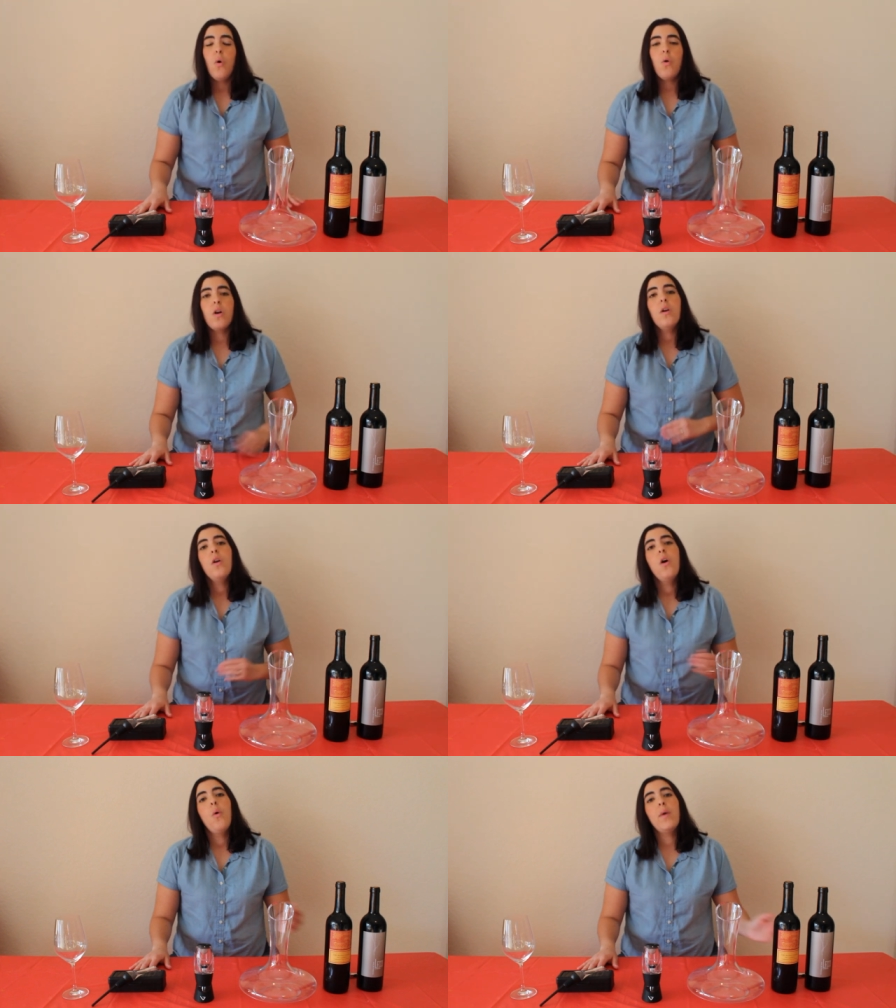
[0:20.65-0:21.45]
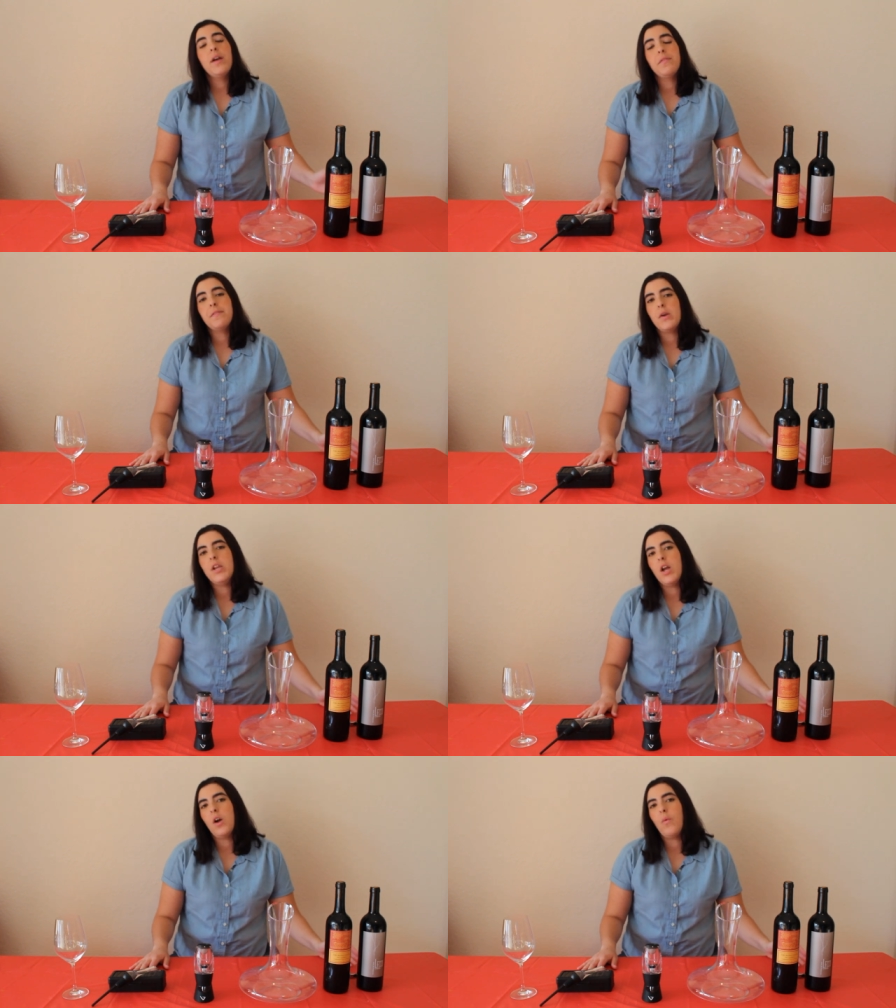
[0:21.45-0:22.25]
or we have a
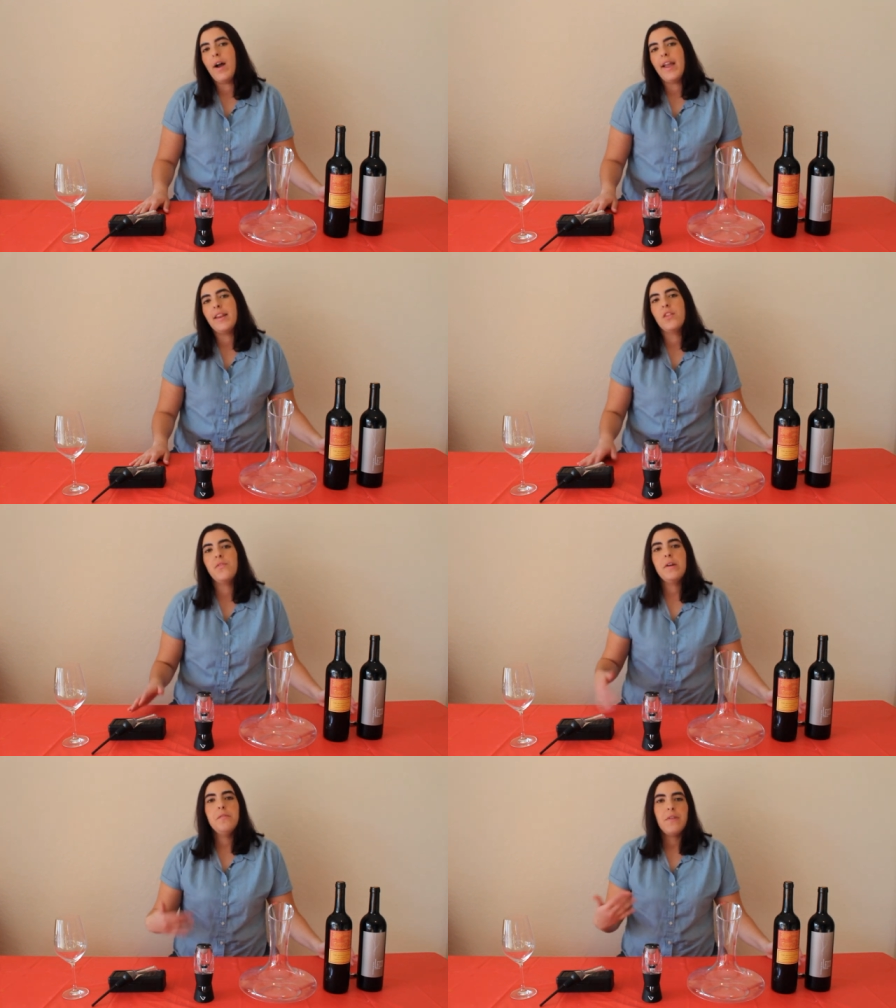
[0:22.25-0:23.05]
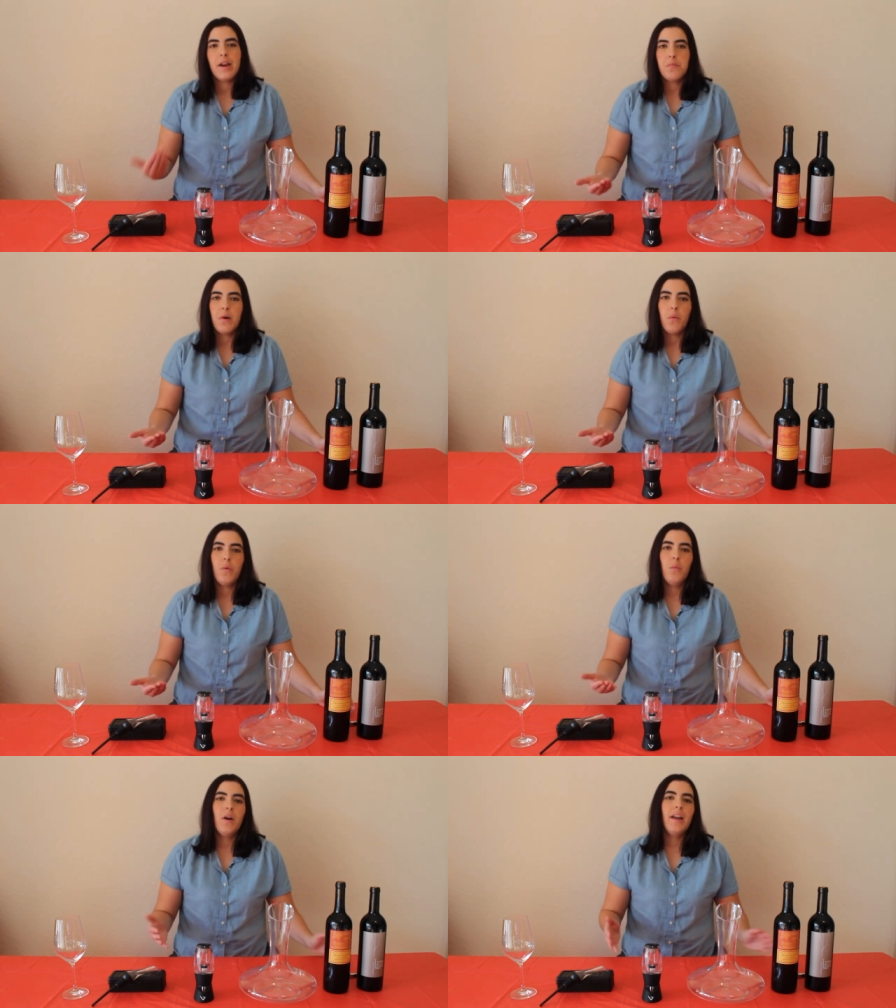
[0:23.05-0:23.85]
very young wine that's very vibrant
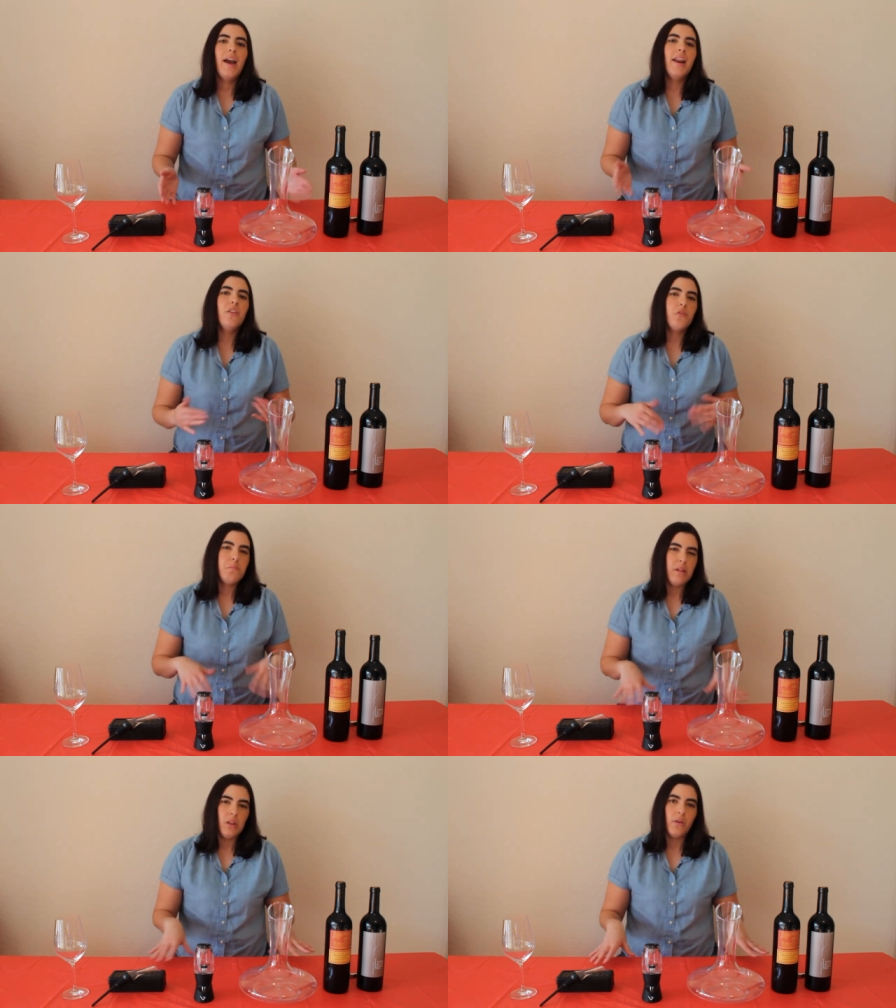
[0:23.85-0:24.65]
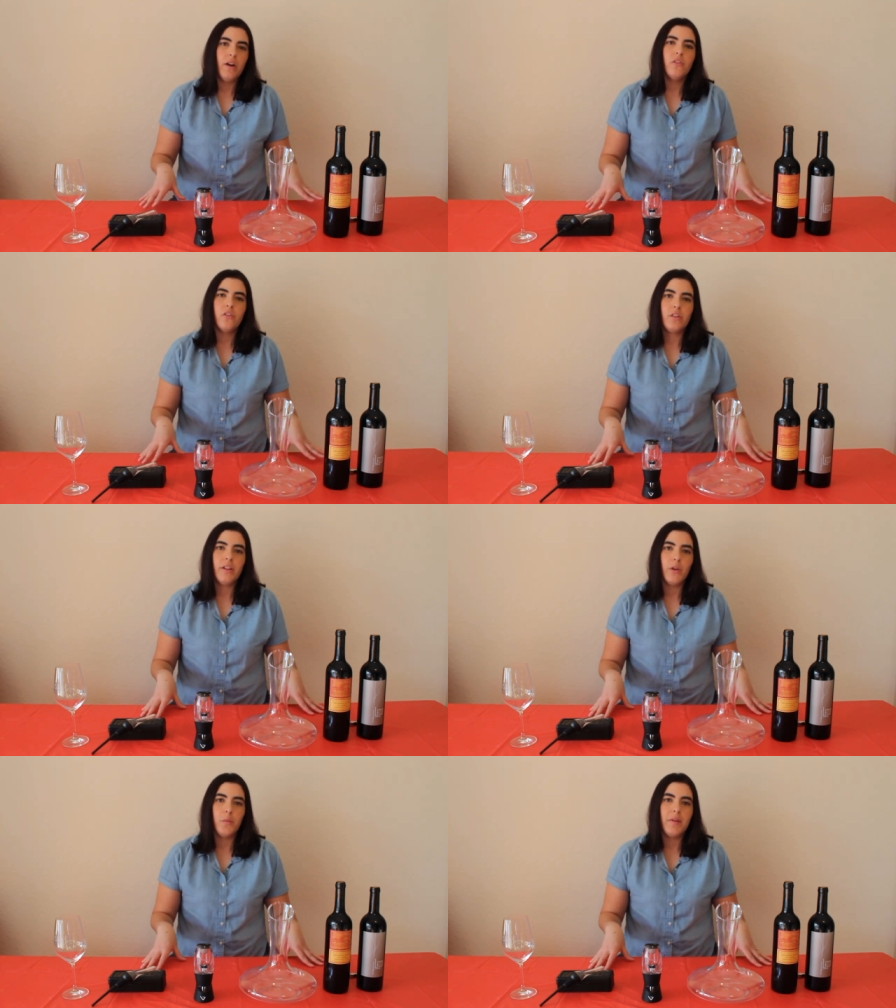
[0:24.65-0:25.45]
and we want to kind of just mellow it out just
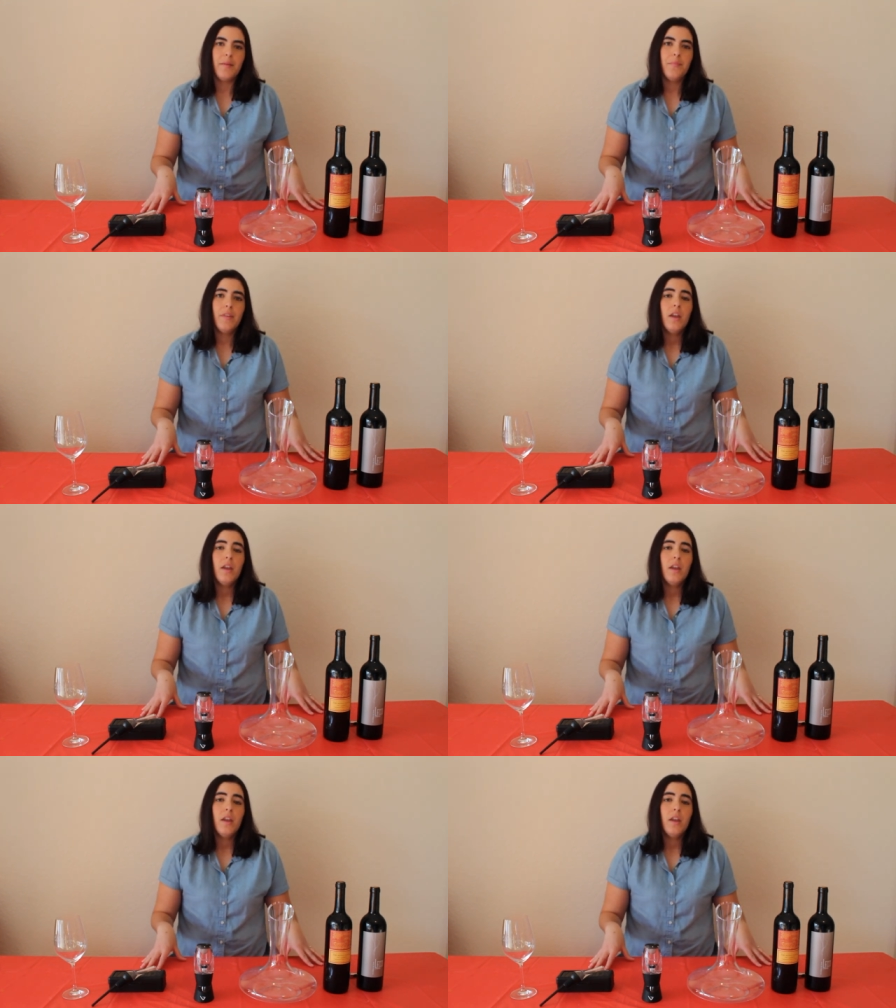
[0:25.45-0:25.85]
a little bit.